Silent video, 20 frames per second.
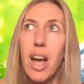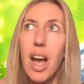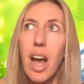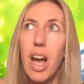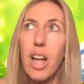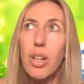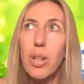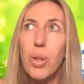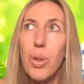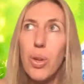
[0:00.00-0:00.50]

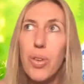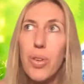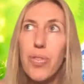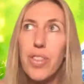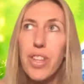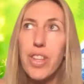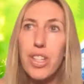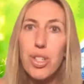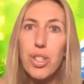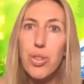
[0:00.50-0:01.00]
a lot
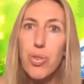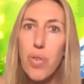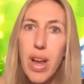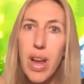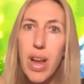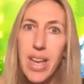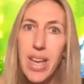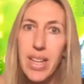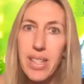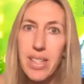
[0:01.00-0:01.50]
of the
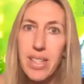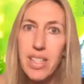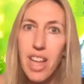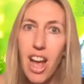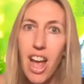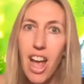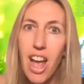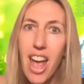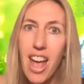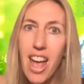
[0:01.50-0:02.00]
trades that
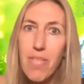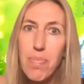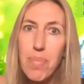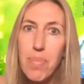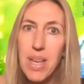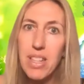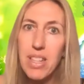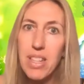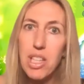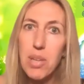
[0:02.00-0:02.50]
I have
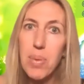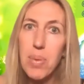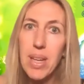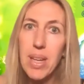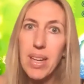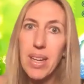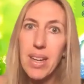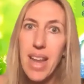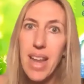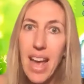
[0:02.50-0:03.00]
been
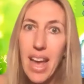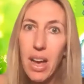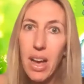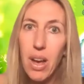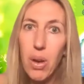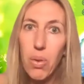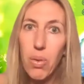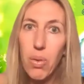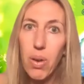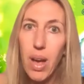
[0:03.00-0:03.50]
doing
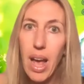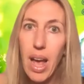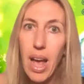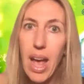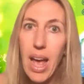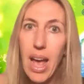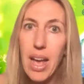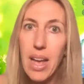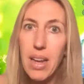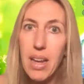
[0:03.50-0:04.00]
now,
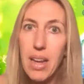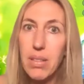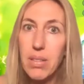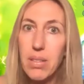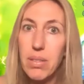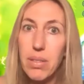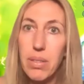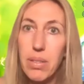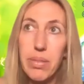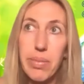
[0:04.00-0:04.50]

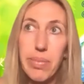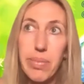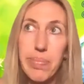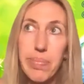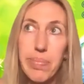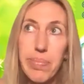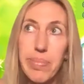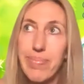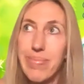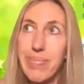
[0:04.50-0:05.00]
and
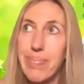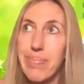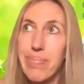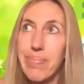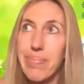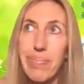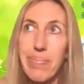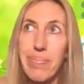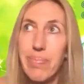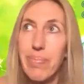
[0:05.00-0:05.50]

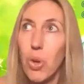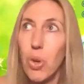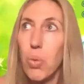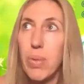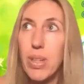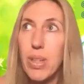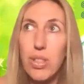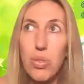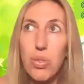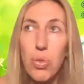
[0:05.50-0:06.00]

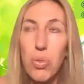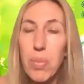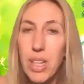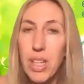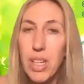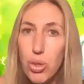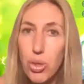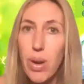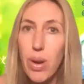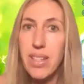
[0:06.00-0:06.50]
almost all my
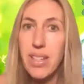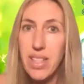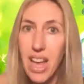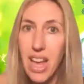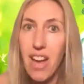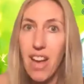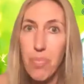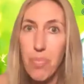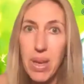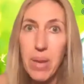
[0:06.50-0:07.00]
trades
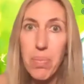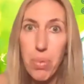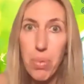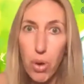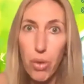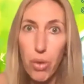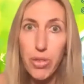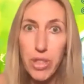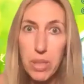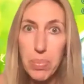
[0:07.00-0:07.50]
have been
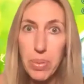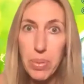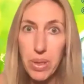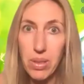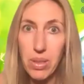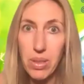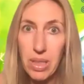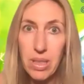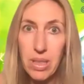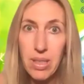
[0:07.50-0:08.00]

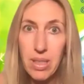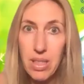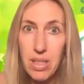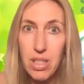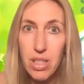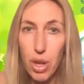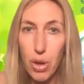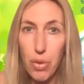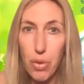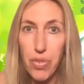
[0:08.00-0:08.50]
profitable
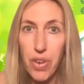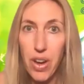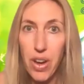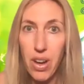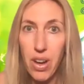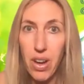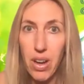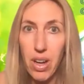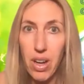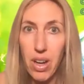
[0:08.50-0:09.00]
so
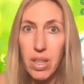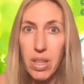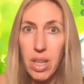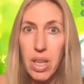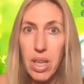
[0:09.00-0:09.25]
far.